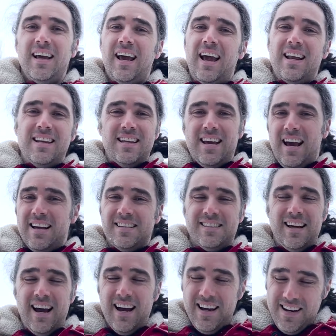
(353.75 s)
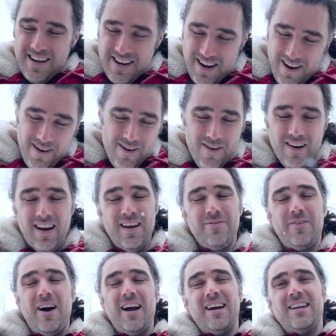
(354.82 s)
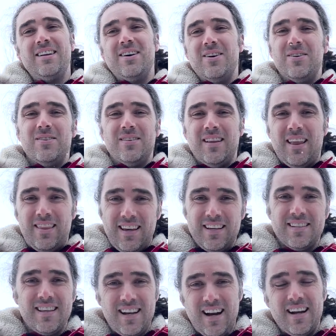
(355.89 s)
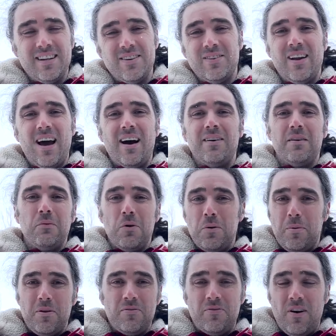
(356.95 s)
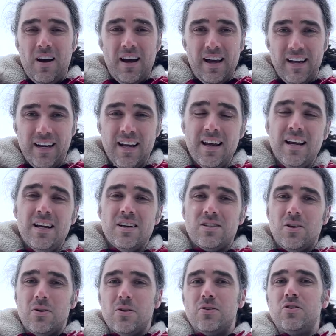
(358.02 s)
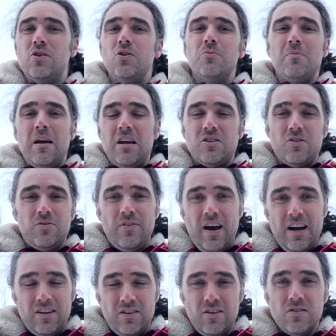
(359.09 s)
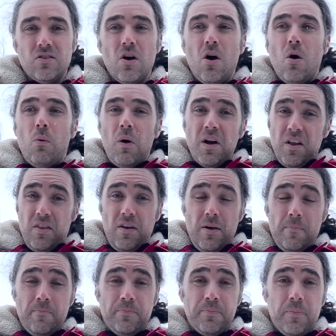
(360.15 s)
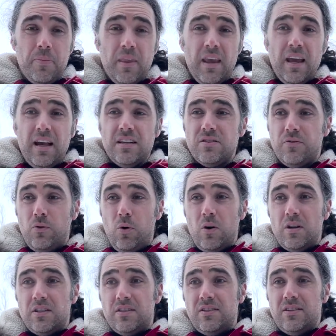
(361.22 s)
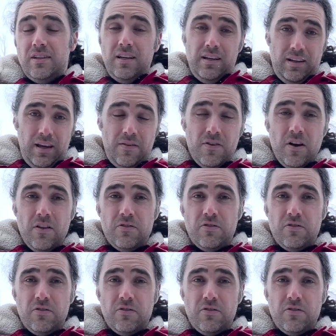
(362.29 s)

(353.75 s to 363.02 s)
And yes, I know, if I had known the things that I know now, it would have been fine. So there are two major factors. One of them is, of course, even on the